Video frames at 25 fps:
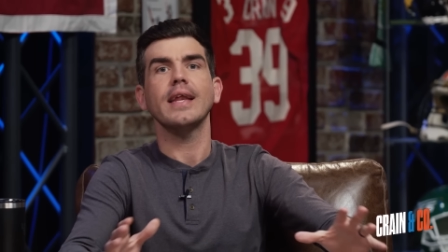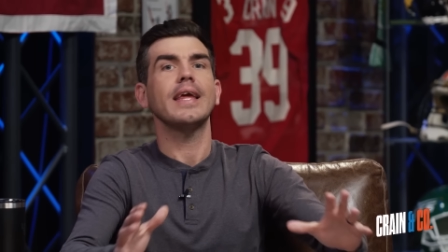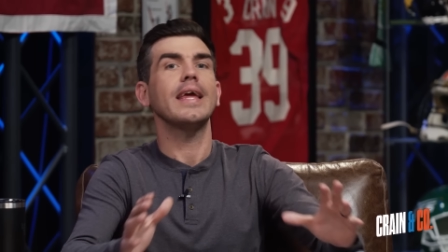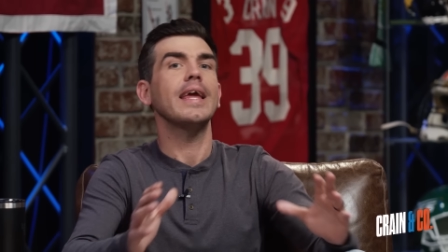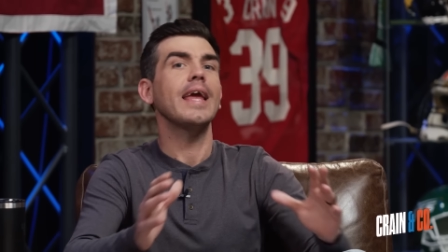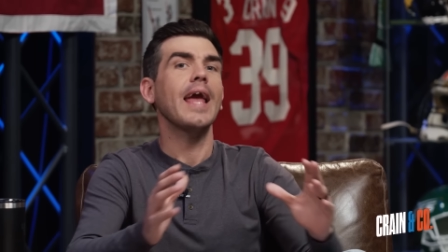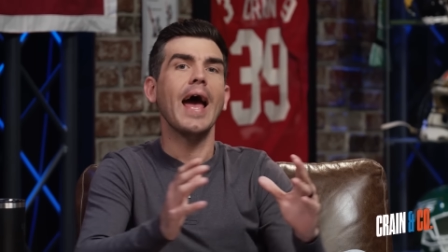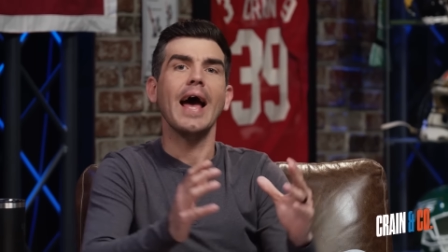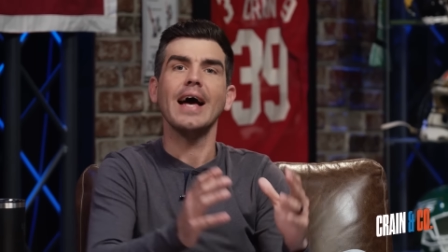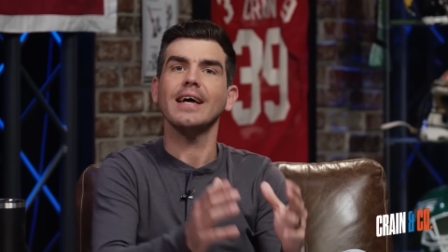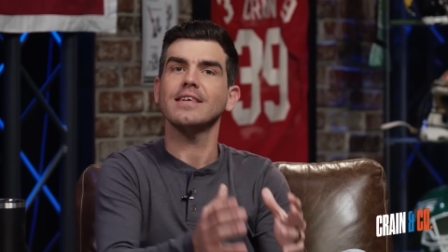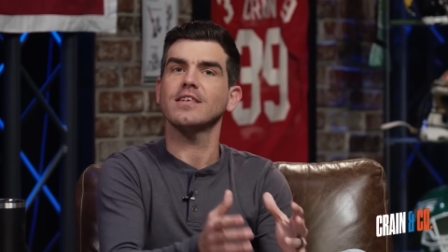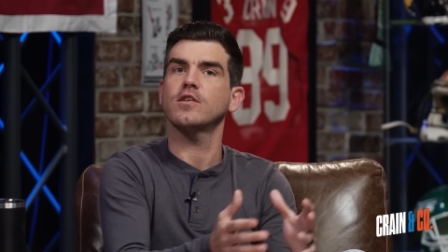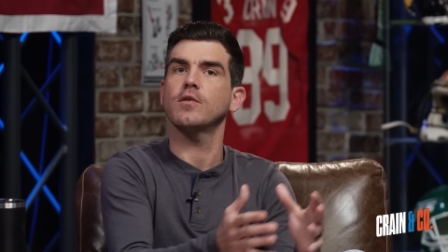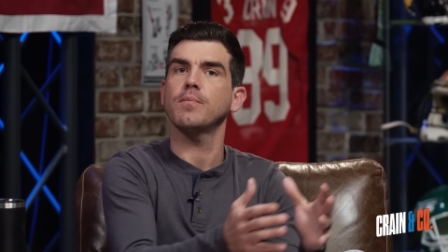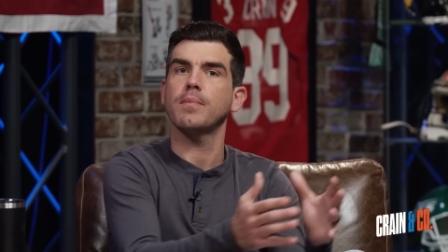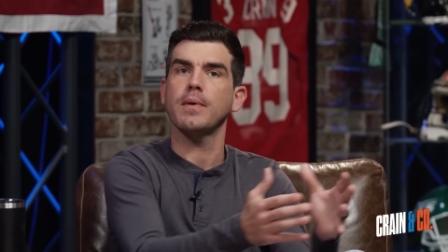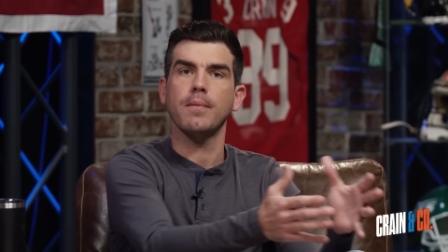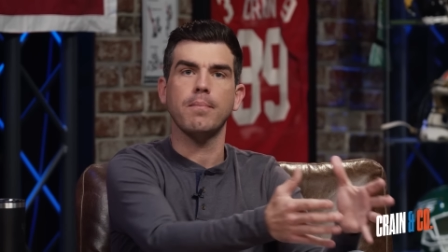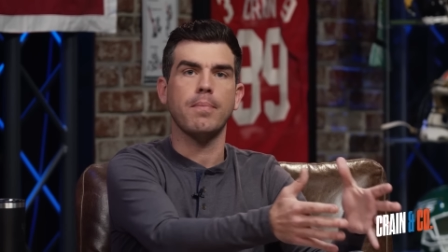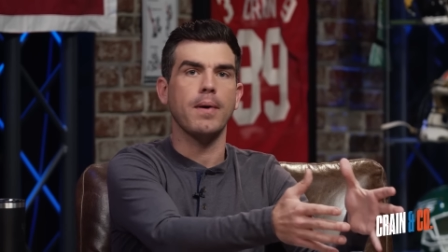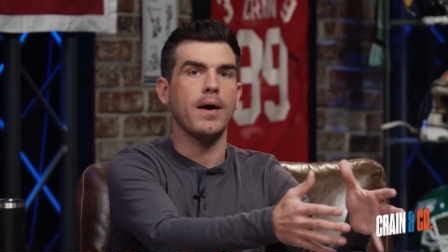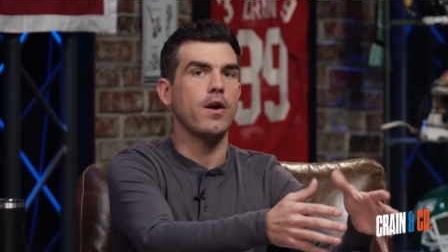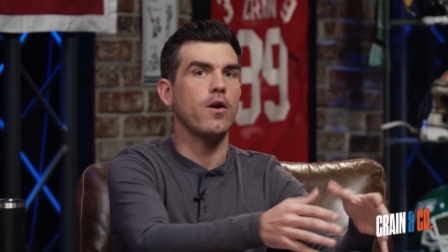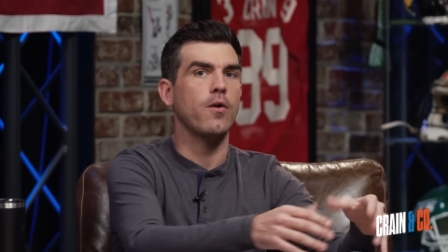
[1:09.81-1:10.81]
He has to
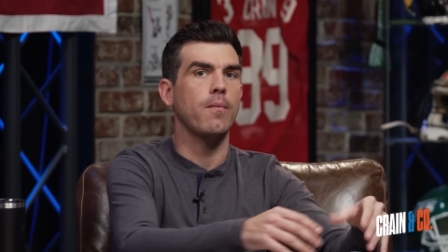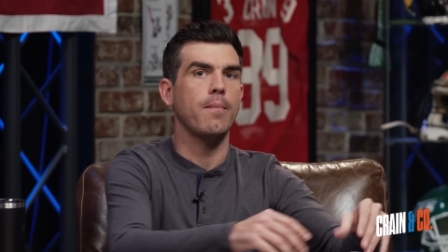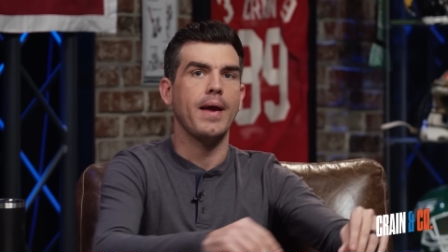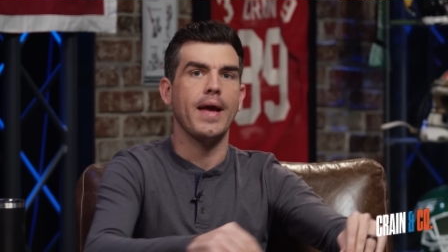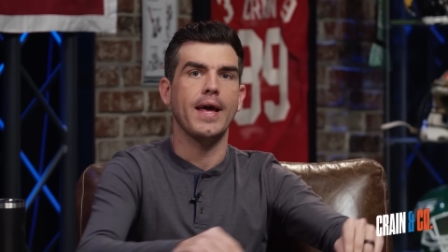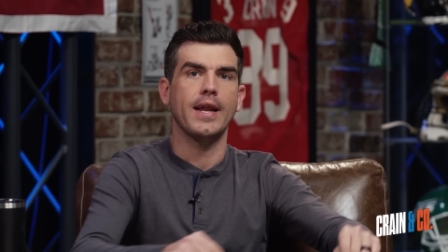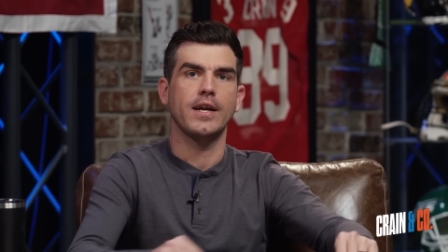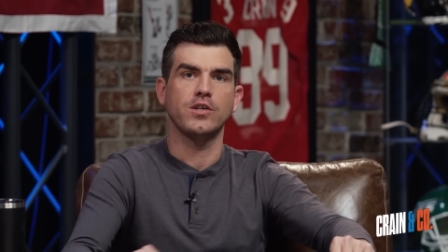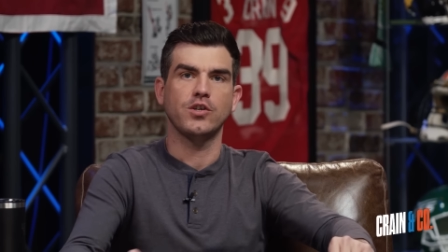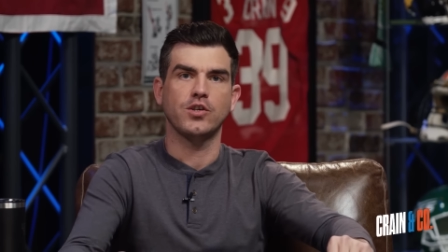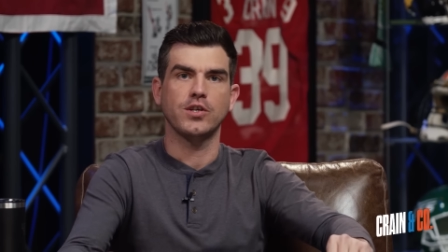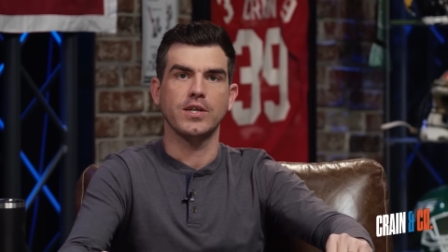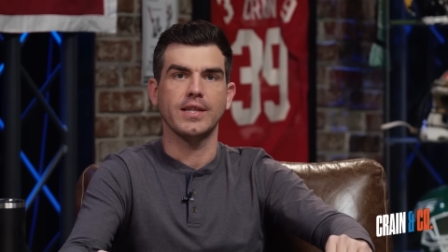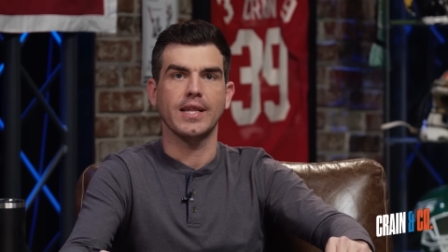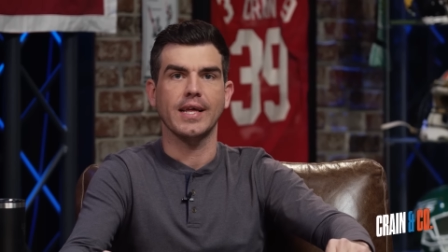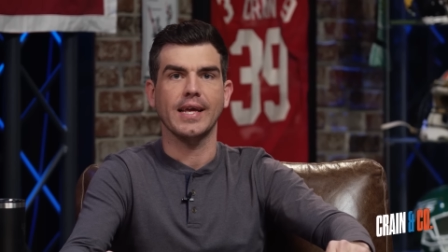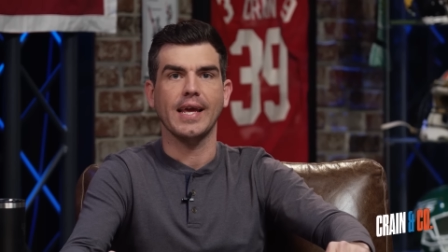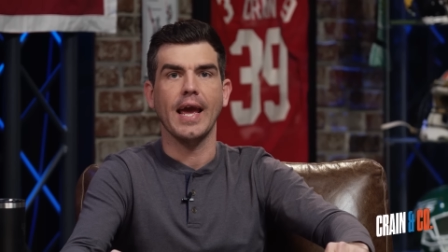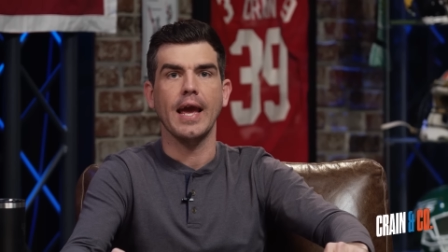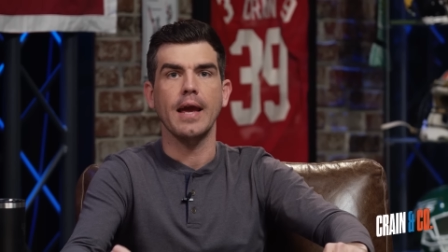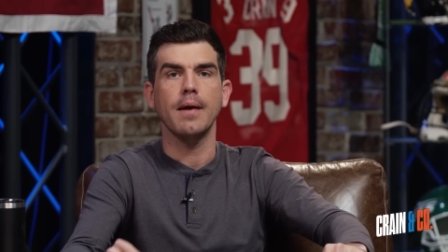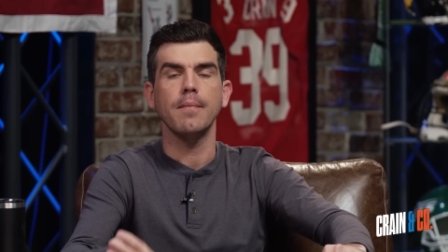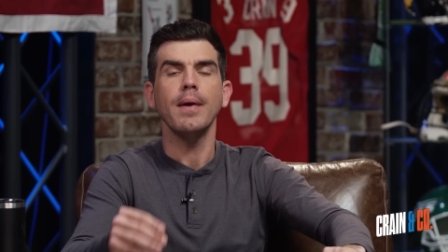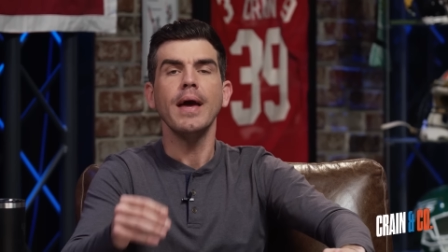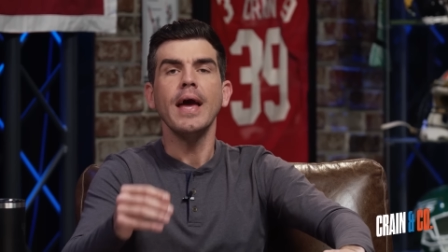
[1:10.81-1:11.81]
be better managing the
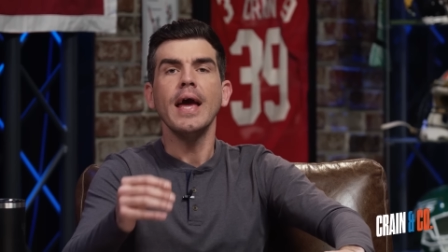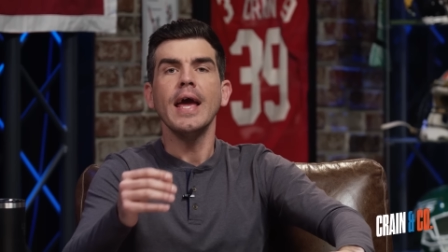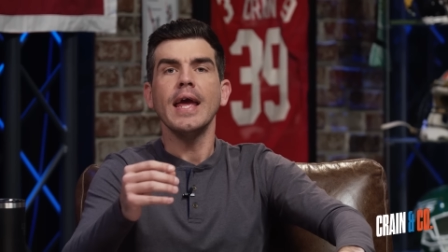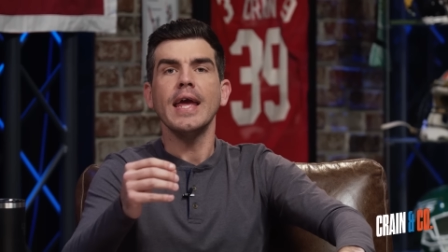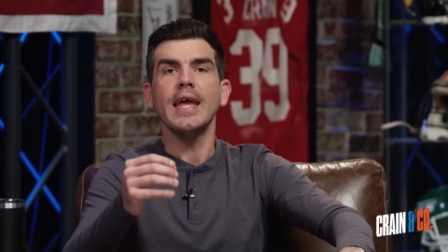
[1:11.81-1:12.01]
game.